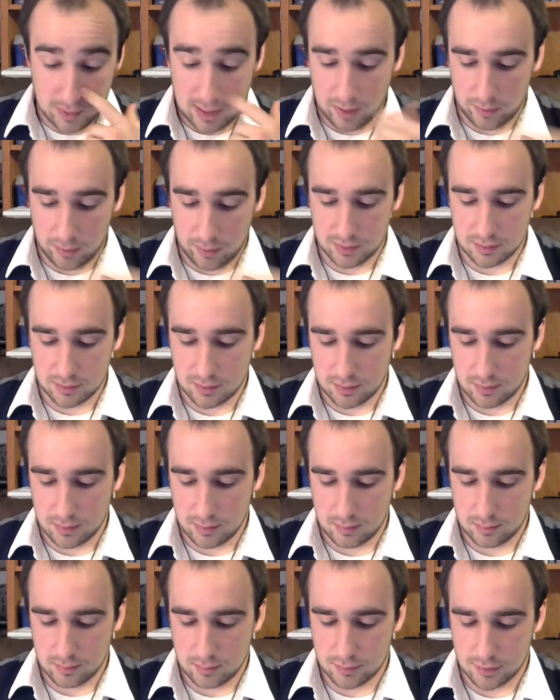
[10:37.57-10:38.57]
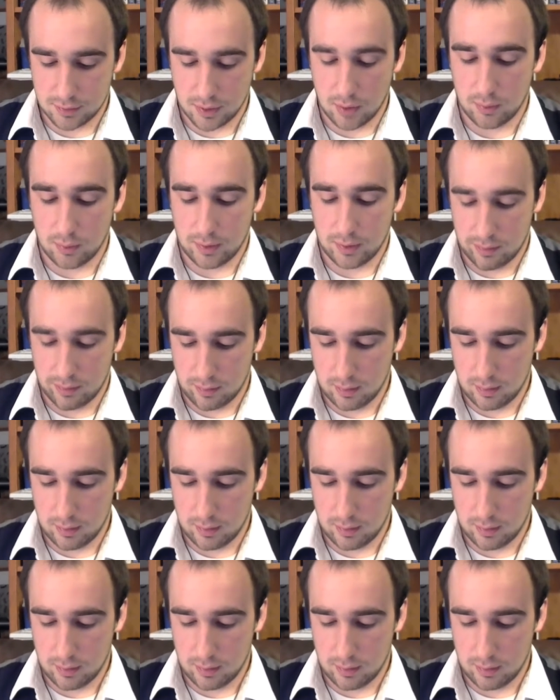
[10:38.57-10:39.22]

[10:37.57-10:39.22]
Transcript: powers to go with.